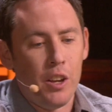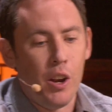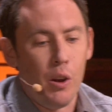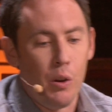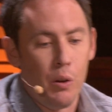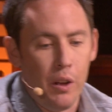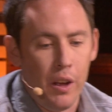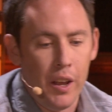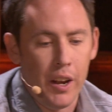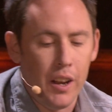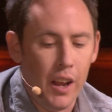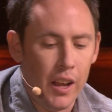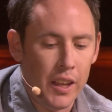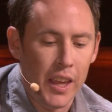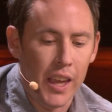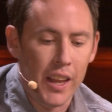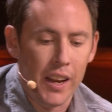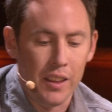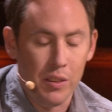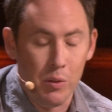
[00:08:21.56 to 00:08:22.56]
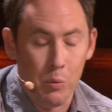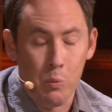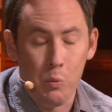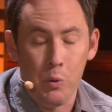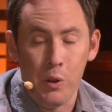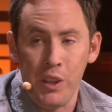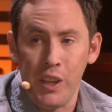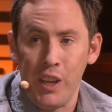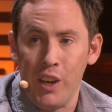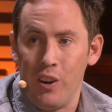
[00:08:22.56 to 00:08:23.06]
and again, it's
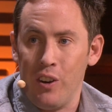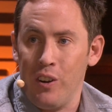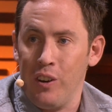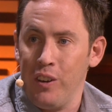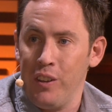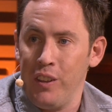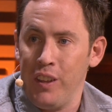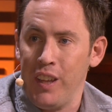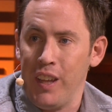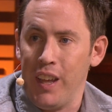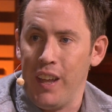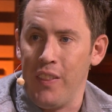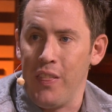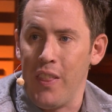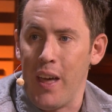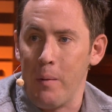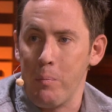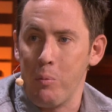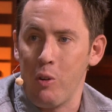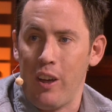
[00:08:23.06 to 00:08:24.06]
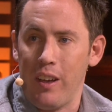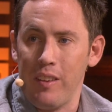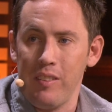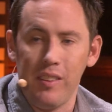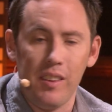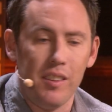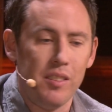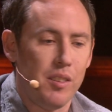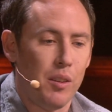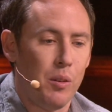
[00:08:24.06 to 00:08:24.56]
really early in that
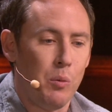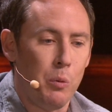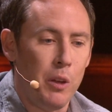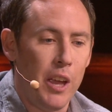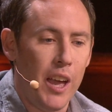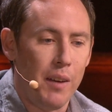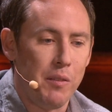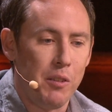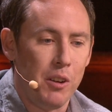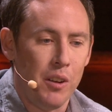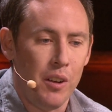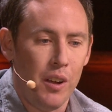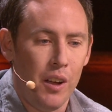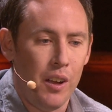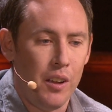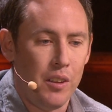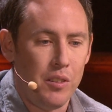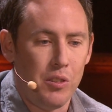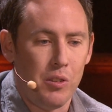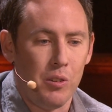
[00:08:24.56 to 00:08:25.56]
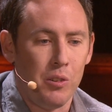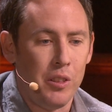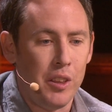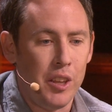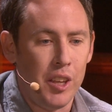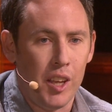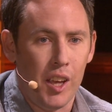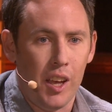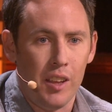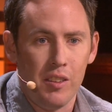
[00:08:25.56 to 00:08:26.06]
process, and we have
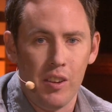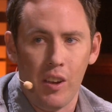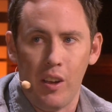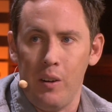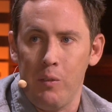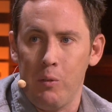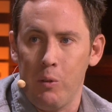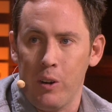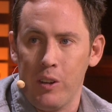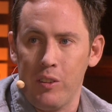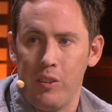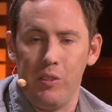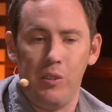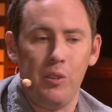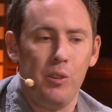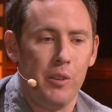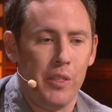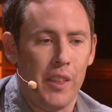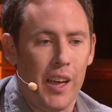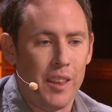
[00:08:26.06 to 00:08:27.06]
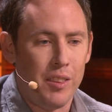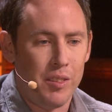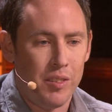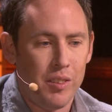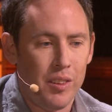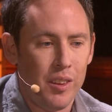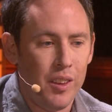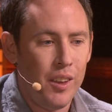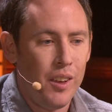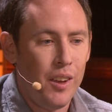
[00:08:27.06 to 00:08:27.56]
certainly a ton of work to do, and
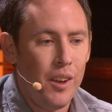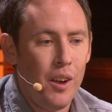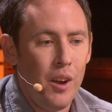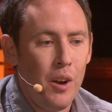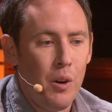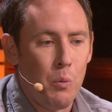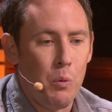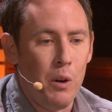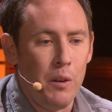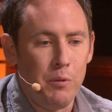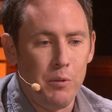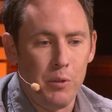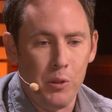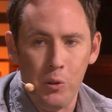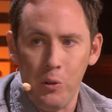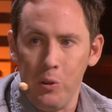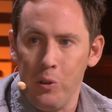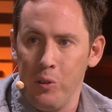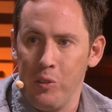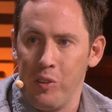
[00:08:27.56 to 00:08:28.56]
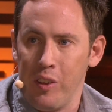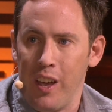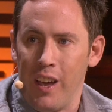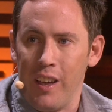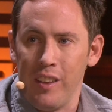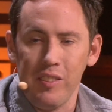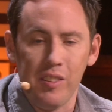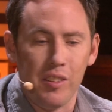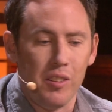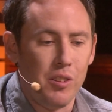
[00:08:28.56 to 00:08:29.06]
that's what fuels
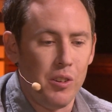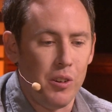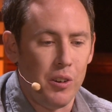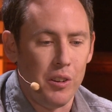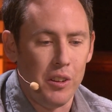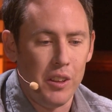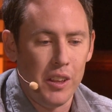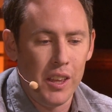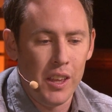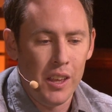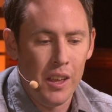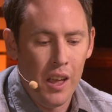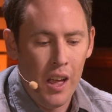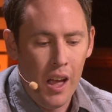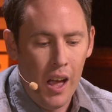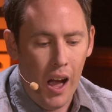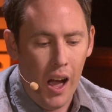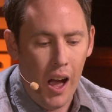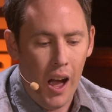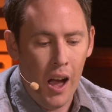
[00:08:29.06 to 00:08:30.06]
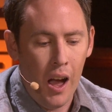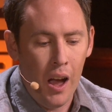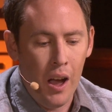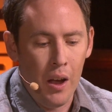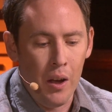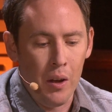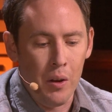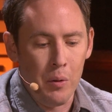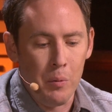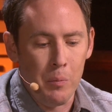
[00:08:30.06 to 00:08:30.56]
us internally.
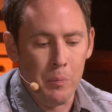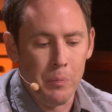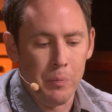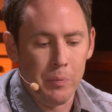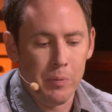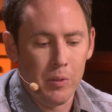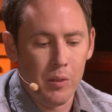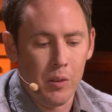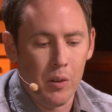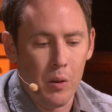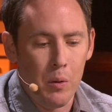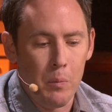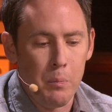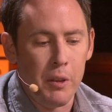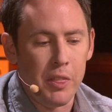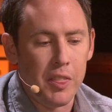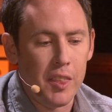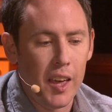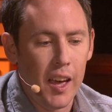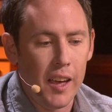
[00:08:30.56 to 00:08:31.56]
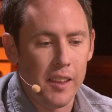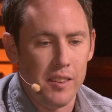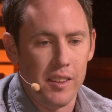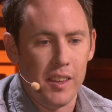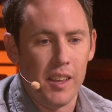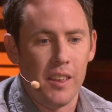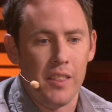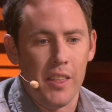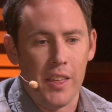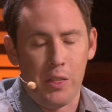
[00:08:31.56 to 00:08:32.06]
But the
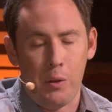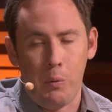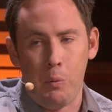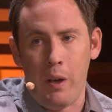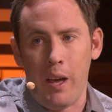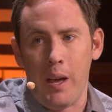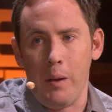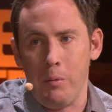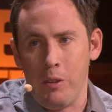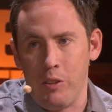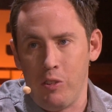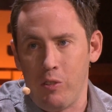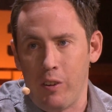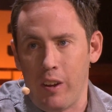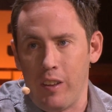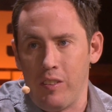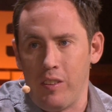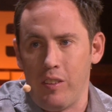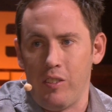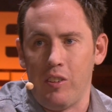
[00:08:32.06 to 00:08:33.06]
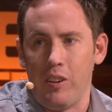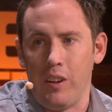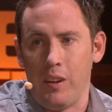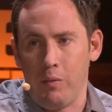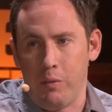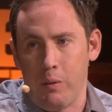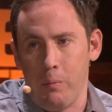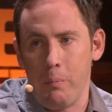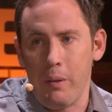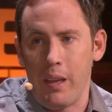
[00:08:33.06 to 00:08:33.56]
idea that the web is
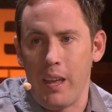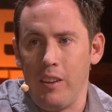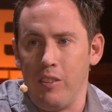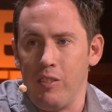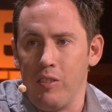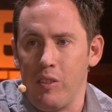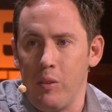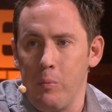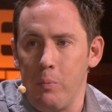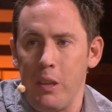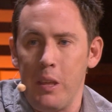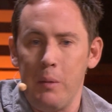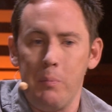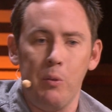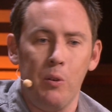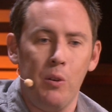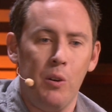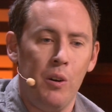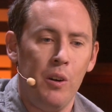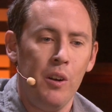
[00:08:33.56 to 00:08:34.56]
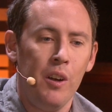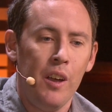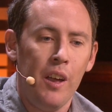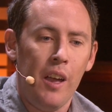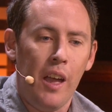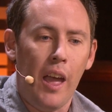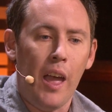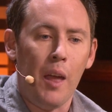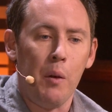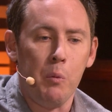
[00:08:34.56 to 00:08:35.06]
transitioning from pages to people,
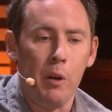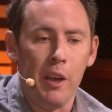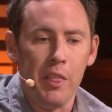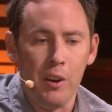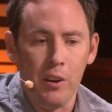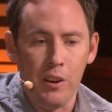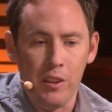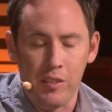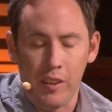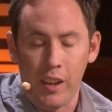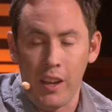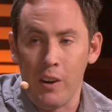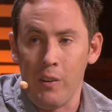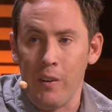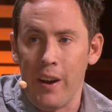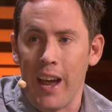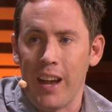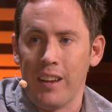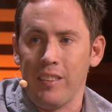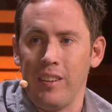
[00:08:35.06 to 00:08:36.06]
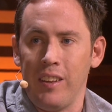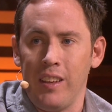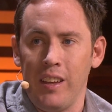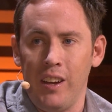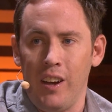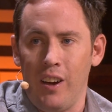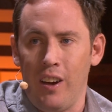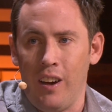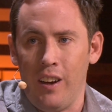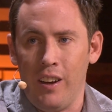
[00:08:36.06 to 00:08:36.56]
and whether it's
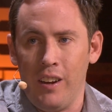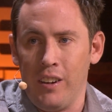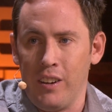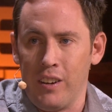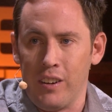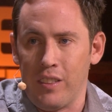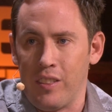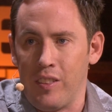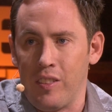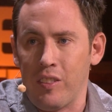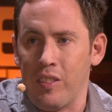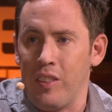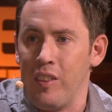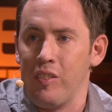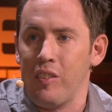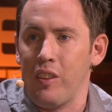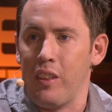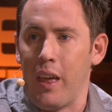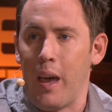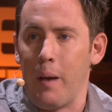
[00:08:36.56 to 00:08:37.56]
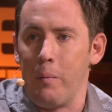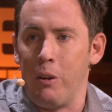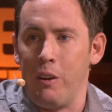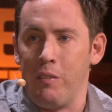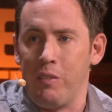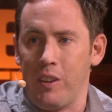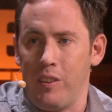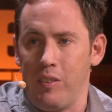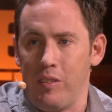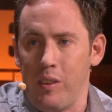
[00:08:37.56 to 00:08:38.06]
interacting on these
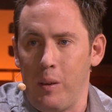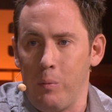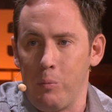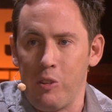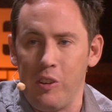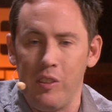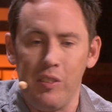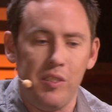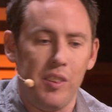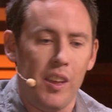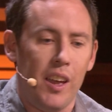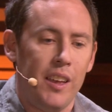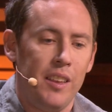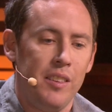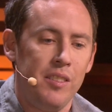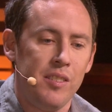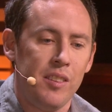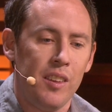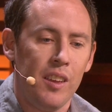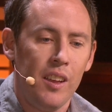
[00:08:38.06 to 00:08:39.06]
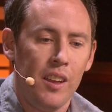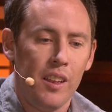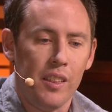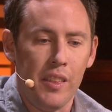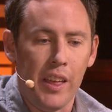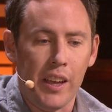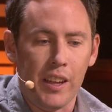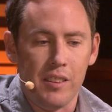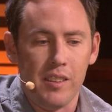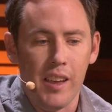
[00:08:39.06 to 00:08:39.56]
collaborative consumption sites
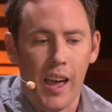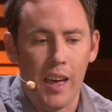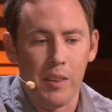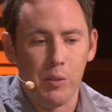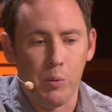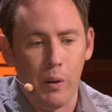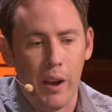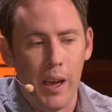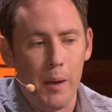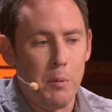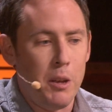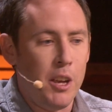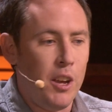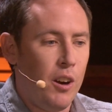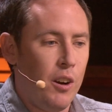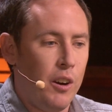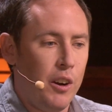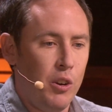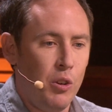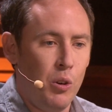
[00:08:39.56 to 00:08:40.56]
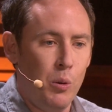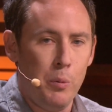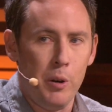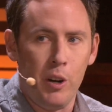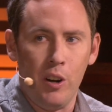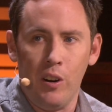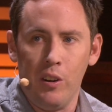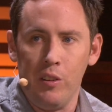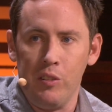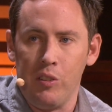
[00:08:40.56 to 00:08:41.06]
like a TaskRabbit or an
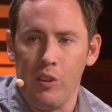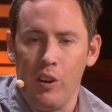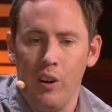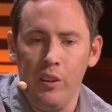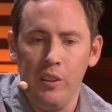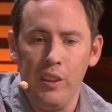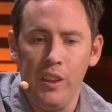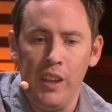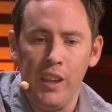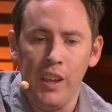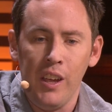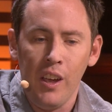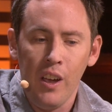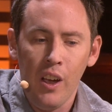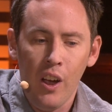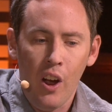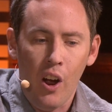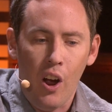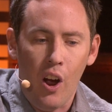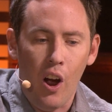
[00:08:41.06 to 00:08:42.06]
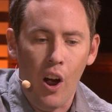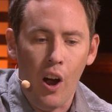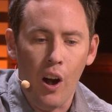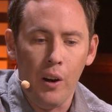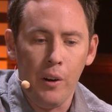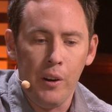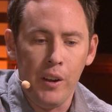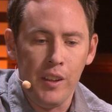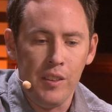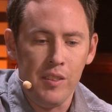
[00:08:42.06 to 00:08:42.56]
Uber or a Zarly,
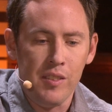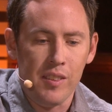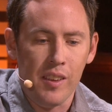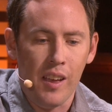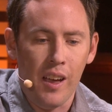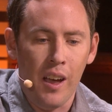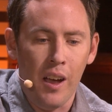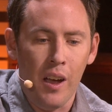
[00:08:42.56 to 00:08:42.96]
are its